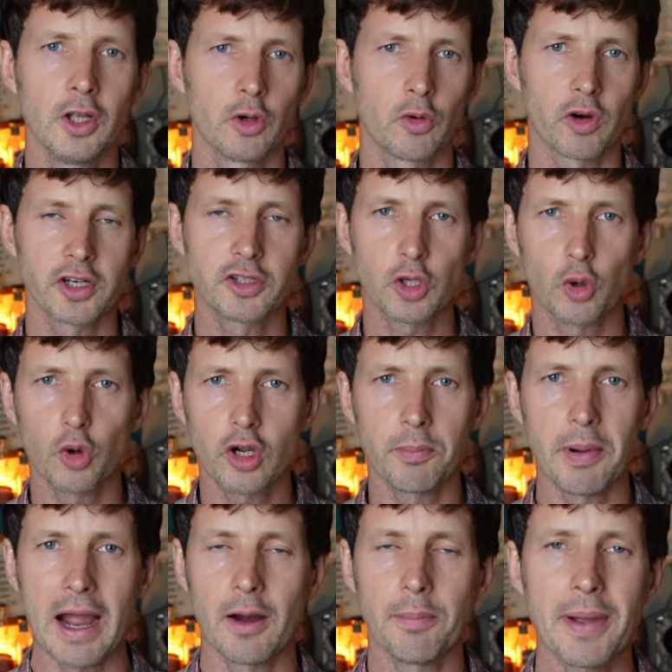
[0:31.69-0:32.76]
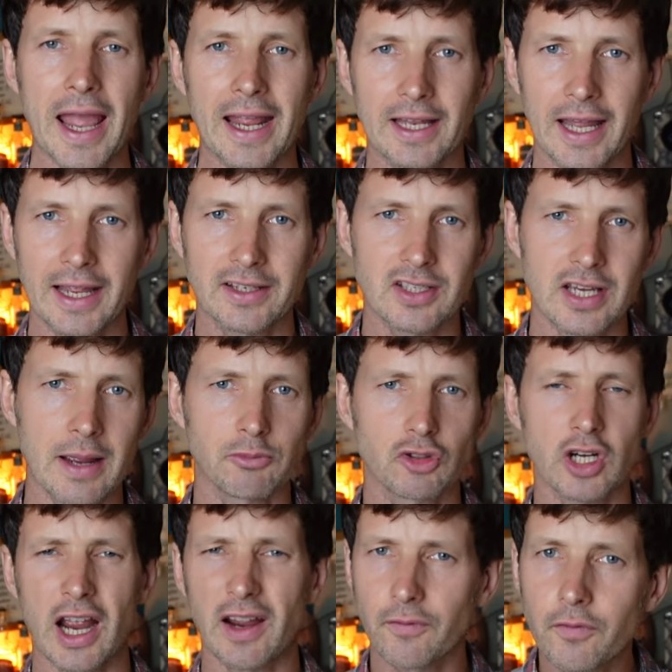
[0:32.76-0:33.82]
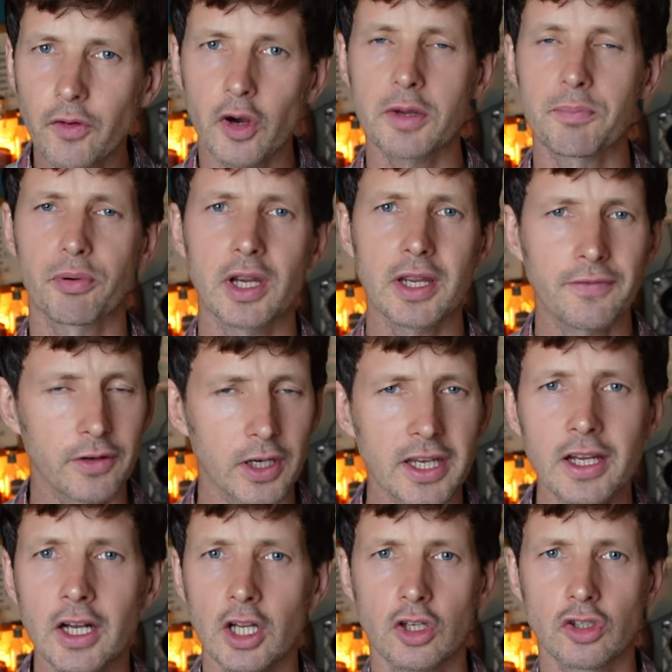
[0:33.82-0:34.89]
where I talk about a Peg Leg Sam track very briefly.